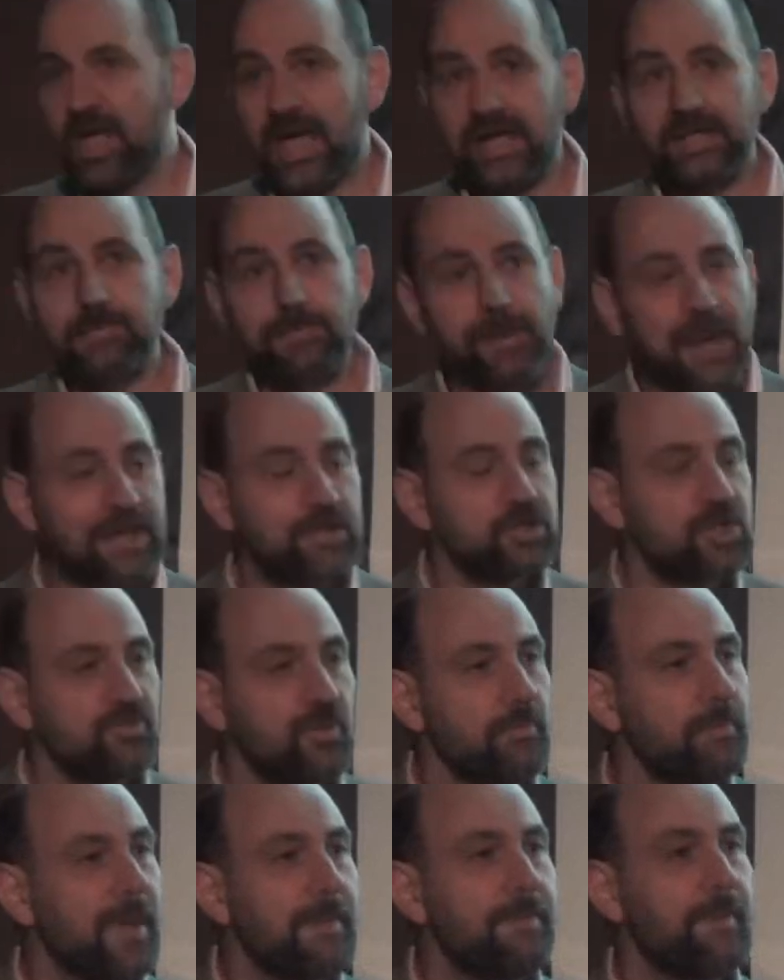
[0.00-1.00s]
And the
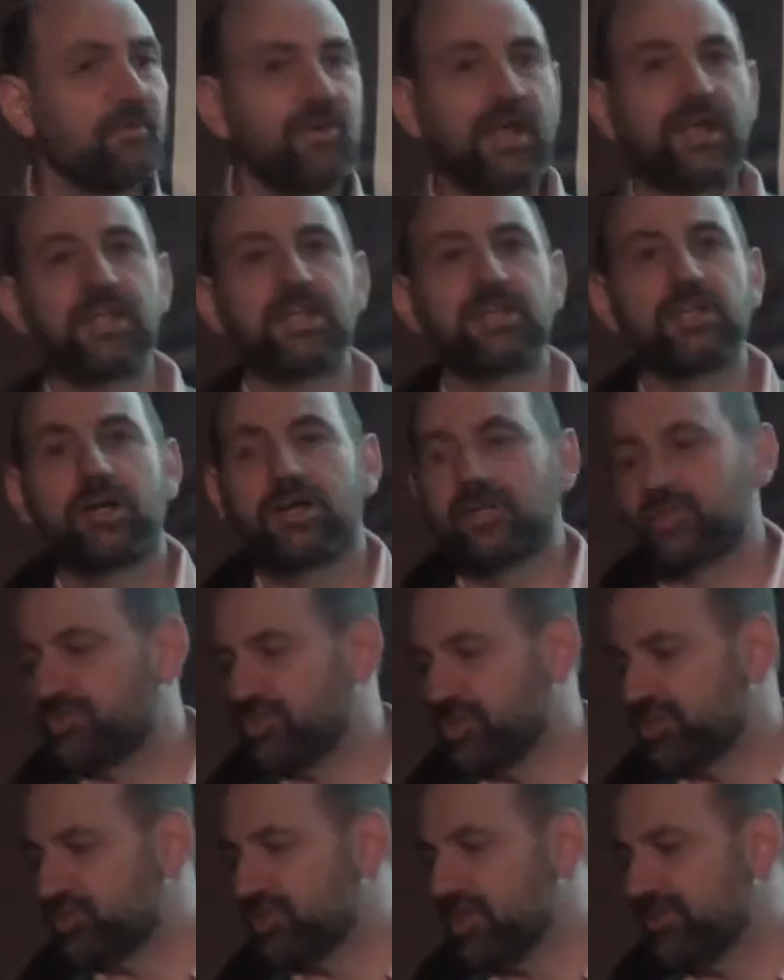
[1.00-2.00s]
plan-driven people recognize
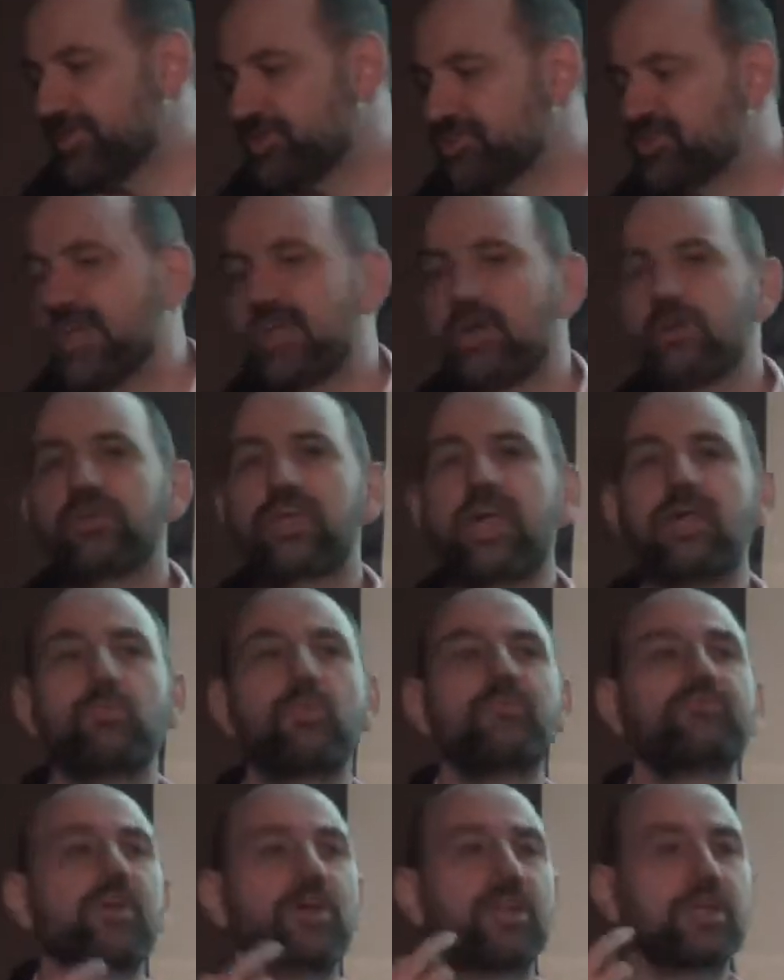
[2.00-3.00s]
this, so they say,
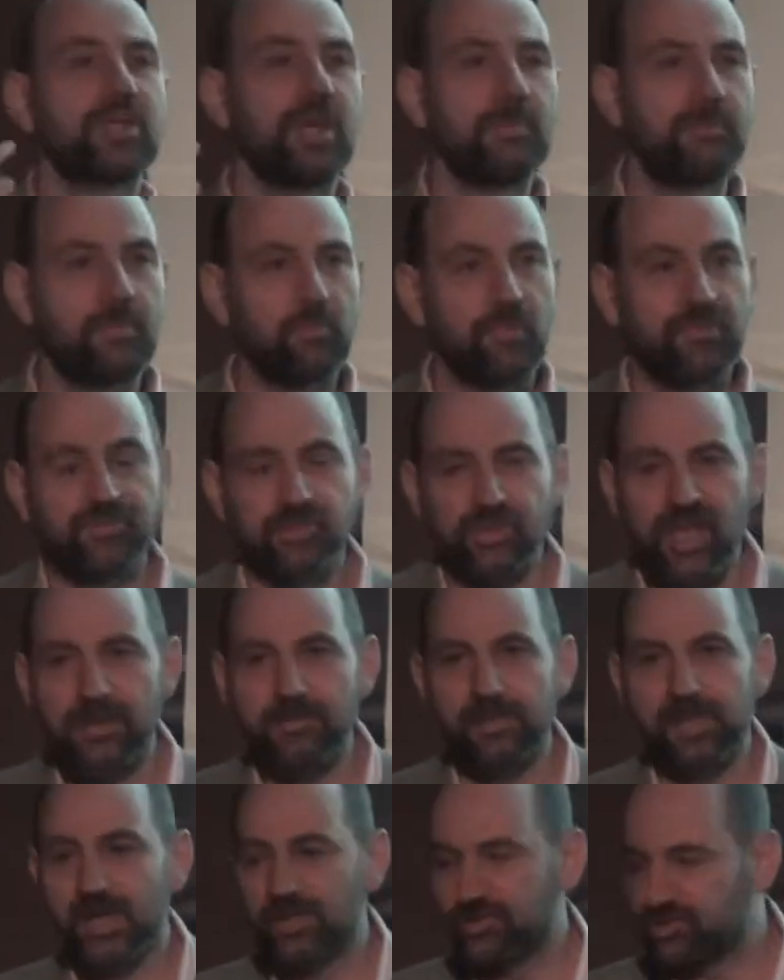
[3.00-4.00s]
okay, we've got to come up with
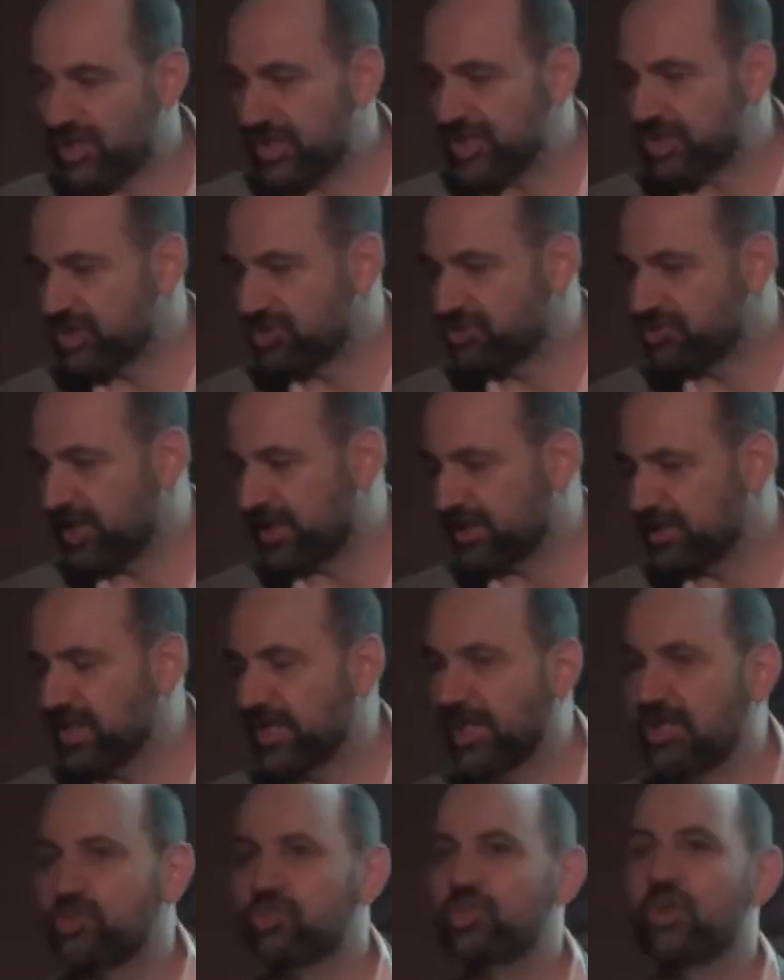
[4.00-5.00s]
stabilization
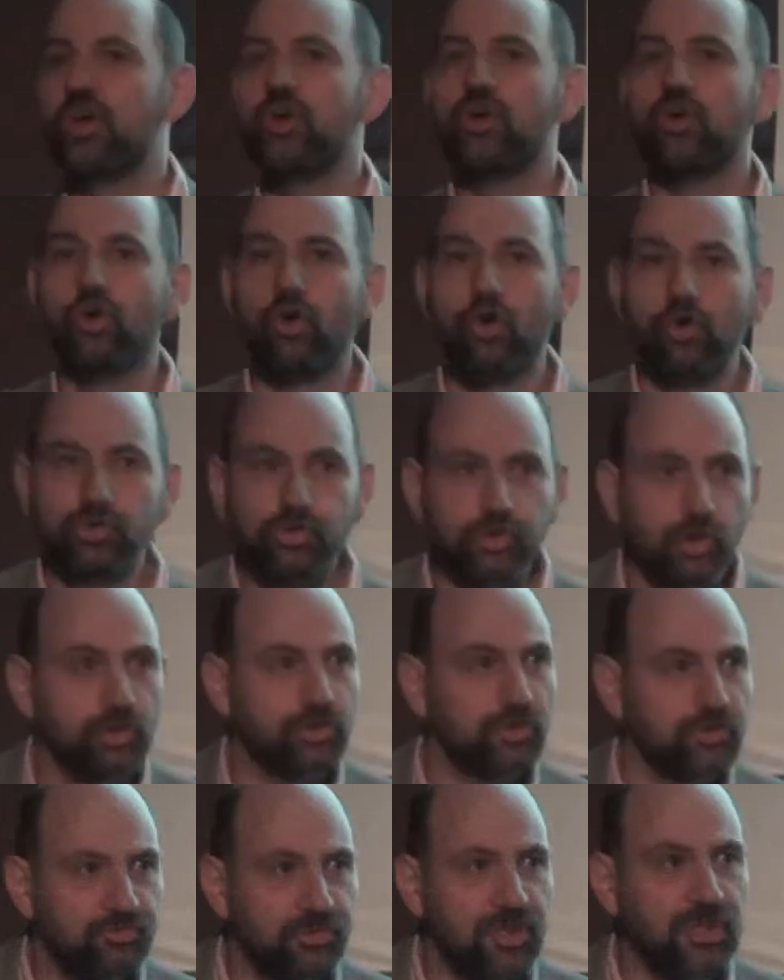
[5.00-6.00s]
techniques, all
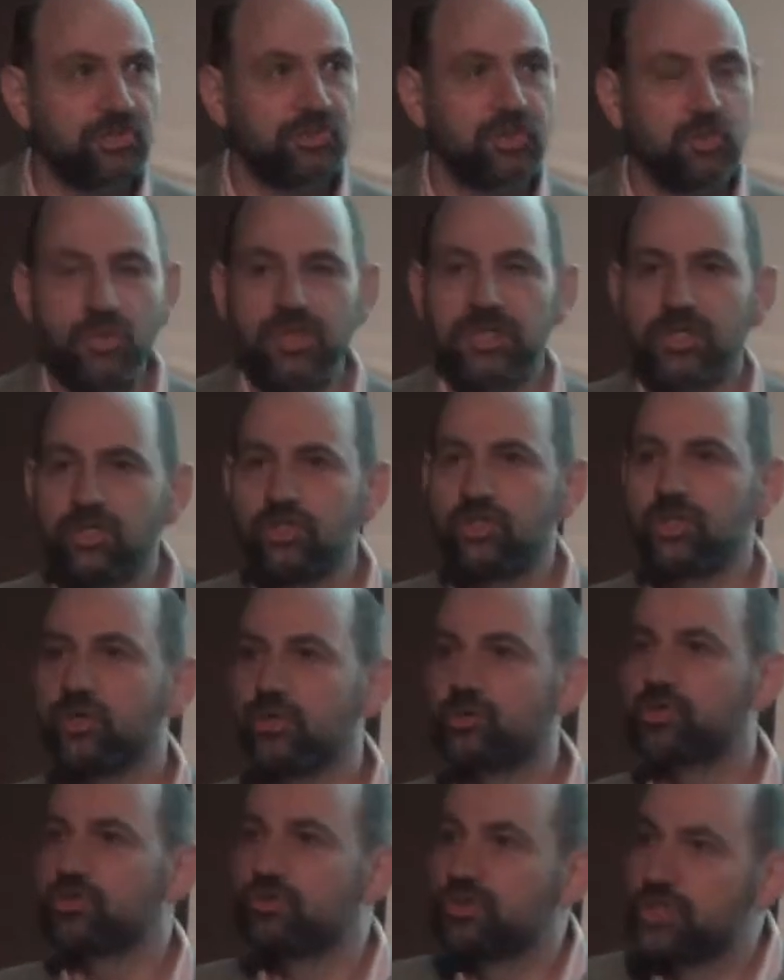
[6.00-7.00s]
sorts of things that we can
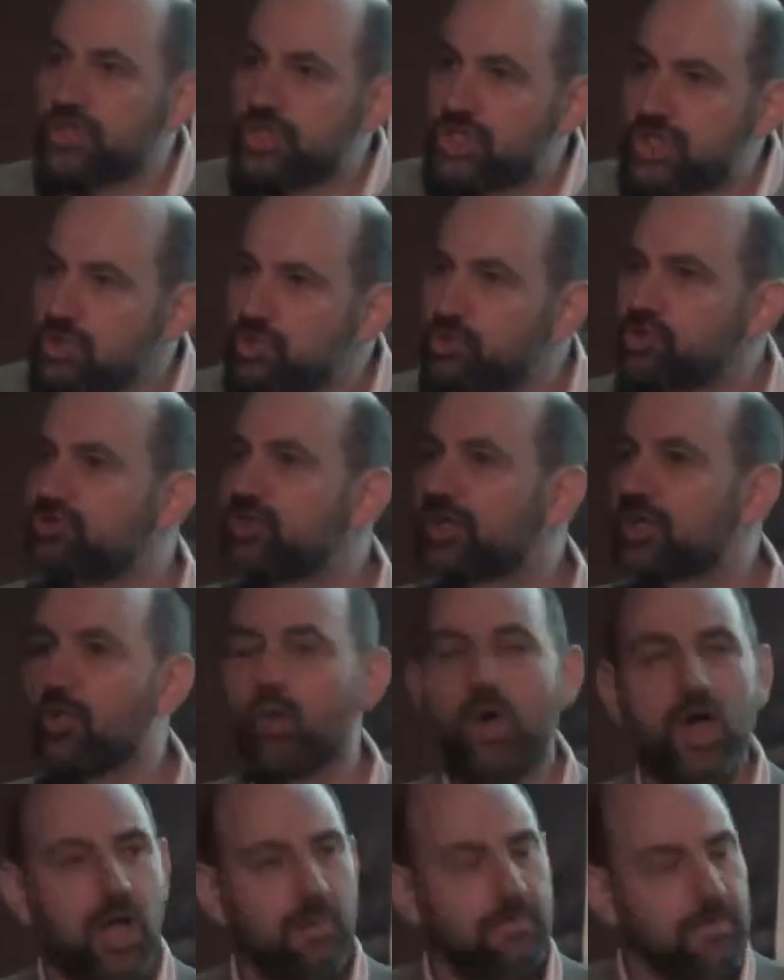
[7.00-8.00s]
do to reduce
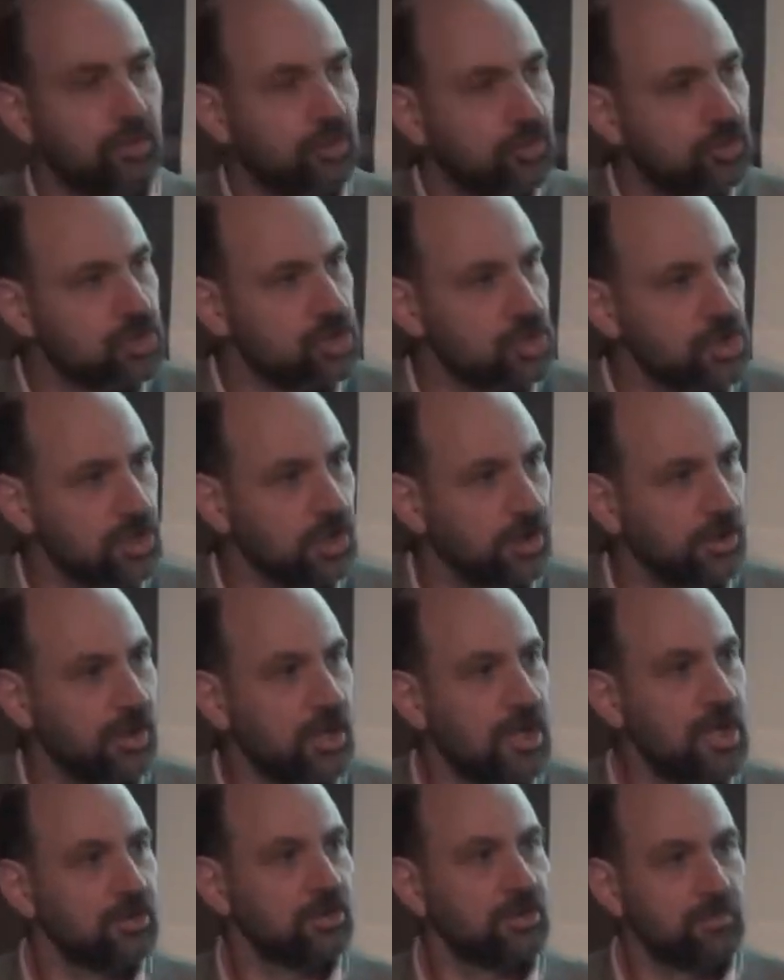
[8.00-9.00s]
requirements churn,
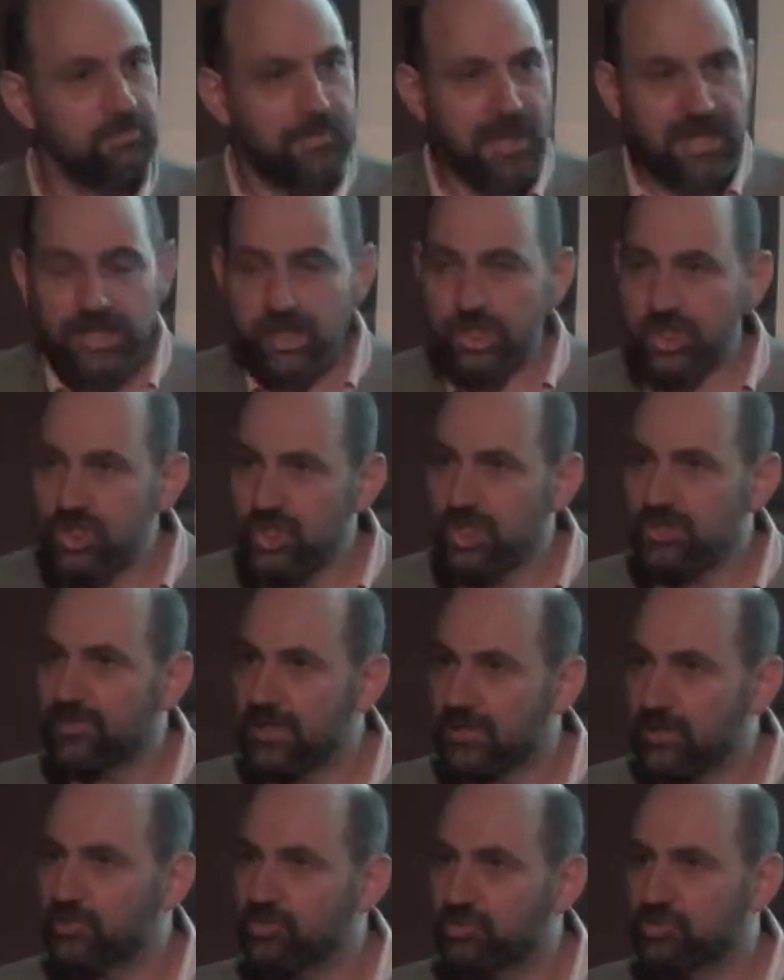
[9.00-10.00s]
to make sure
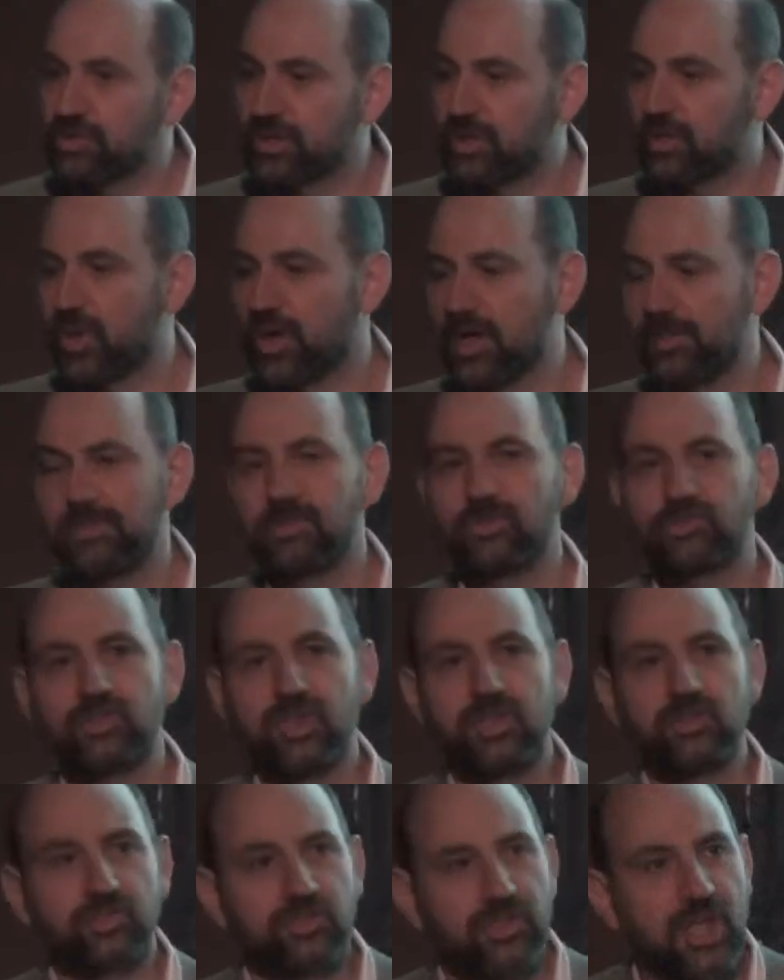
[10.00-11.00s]
those requirements
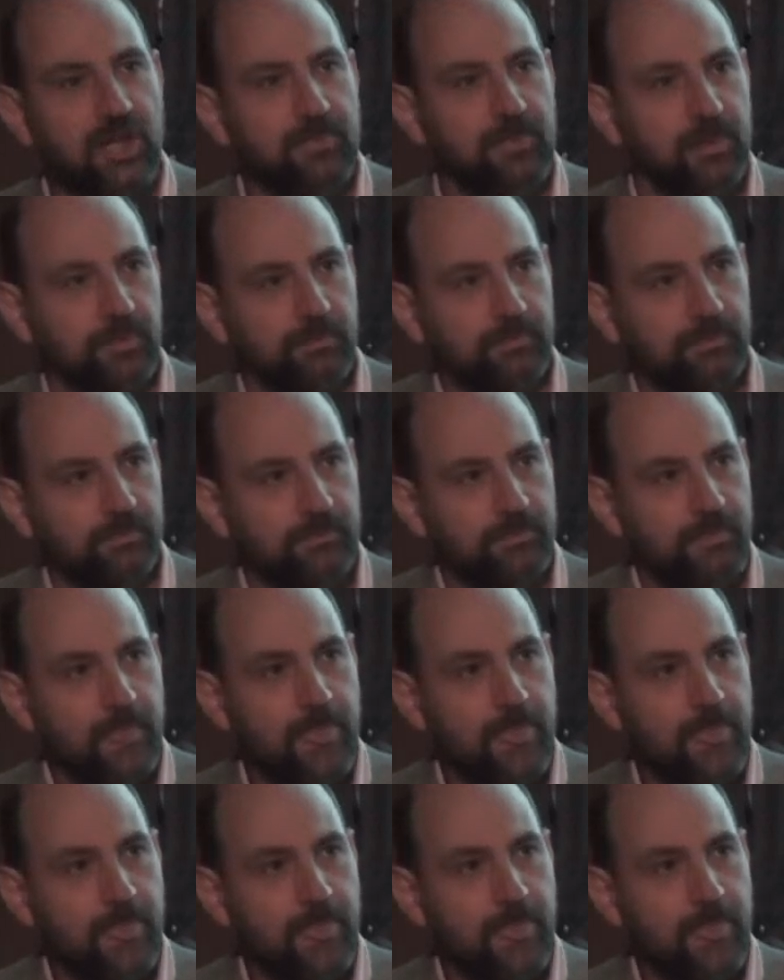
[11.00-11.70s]
stay stable.